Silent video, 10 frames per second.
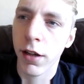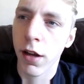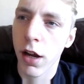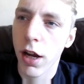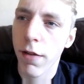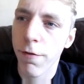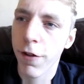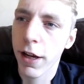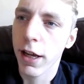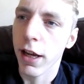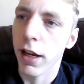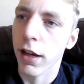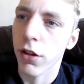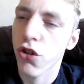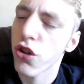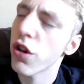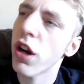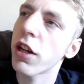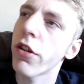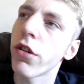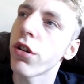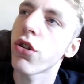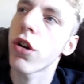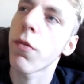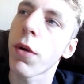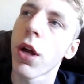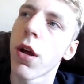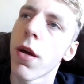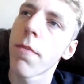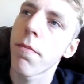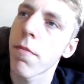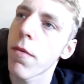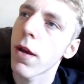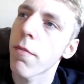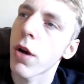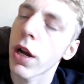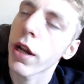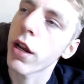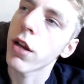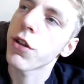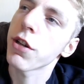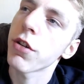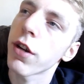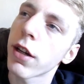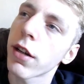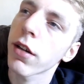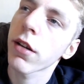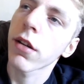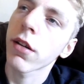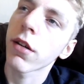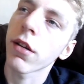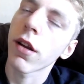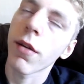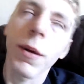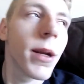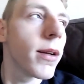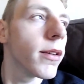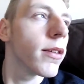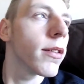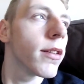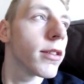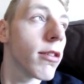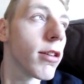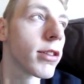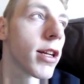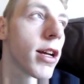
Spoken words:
I am thinking, should I go to the shop and buy an energy drink? I mean, it's a nice day